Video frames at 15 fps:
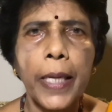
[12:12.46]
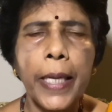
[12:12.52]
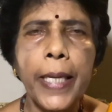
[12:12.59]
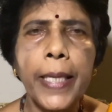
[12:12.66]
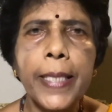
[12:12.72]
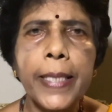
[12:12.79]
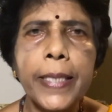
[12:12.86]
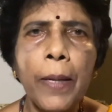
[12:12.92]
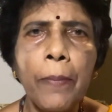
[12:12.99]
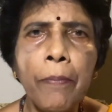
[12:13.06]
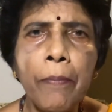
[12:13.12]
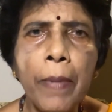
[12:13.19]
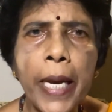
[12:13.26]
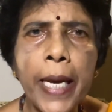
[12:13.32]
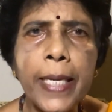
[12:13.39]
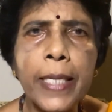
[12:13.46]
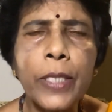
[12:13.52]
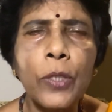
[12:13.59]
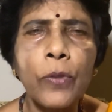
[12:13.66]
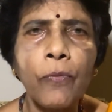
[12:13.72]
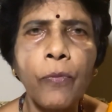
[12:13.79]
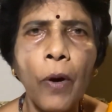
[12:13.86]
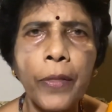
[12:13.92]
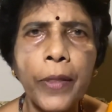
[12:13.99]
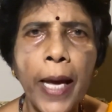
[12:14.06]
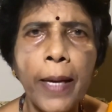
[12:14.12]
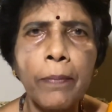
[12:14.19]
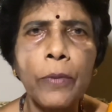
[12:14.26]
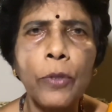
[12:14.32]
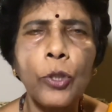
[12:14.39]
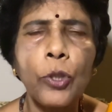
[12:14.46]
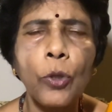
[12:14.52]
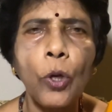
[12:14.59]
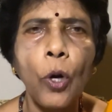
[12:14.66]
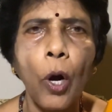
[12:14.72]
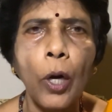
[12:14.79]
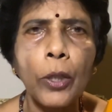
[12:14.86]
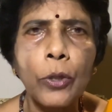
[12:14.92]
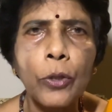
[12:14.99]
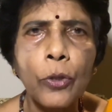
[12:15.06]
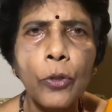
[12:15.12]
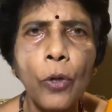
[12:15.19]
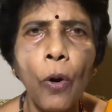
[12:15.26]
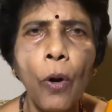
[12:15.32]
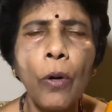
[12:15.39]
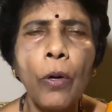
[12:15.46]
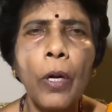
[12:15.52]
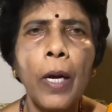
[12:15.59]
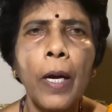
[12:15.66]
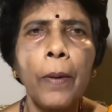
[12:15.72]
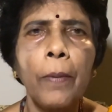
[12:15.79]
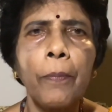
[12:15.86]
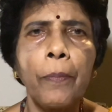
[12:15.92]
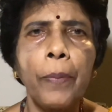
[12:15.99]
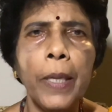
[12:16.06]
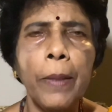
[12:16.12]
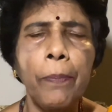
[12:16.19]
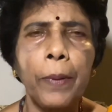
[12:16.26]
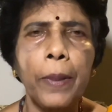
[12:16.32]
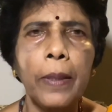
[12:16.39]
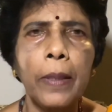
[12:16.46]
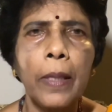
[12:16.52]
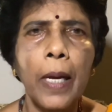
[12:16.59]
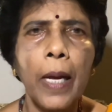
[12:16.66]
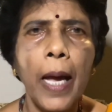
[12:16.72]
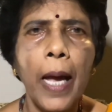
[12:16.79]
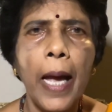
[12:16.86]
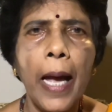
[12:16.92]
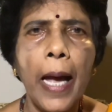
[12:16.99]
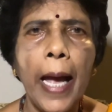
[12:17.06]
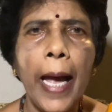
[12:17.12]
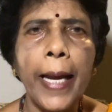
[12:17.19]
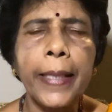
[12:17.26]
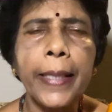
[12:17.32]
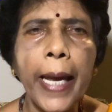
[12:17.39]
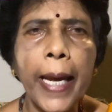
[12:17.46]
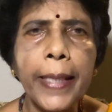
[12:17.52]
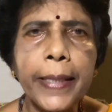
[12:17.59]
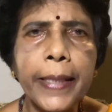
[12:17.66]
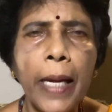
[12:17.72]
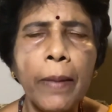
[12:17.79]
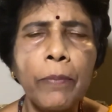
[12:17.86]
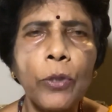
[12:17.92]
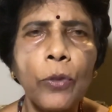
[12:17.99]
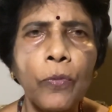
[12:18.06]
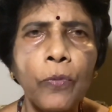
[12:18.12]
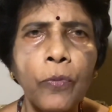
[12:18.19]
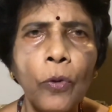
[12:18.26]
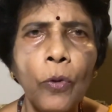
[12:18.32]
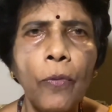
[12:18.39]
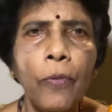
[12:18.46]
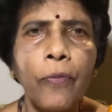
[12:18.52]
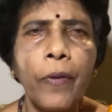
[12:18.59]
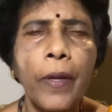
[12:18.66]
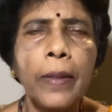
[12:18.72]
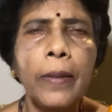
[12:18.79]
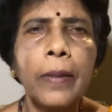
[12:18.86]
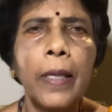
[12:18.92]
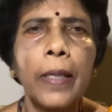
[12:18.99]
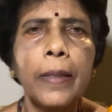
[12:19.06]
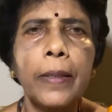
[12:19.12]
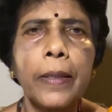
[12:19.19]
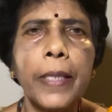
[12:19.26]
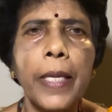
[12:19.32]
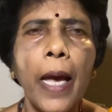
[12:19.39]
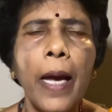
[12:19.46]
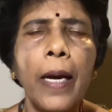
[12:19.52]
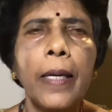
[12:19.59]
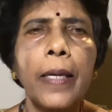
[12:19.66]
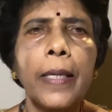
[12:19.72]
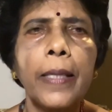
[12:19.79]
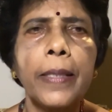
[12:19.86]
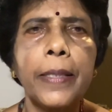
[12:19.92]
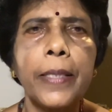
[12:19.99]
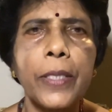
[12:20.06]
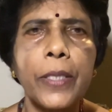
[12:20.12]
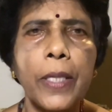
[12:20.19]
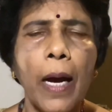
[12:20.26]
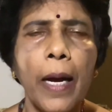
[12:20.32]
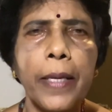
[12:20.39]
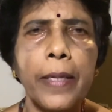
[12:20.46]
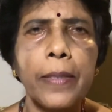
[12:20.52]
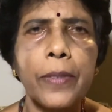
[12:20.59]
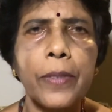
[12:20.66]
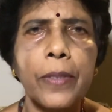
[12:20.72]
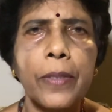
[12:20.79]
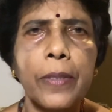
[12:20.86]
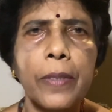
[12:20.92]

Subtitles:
It is a means for them to control people and get them to fulfill their desires.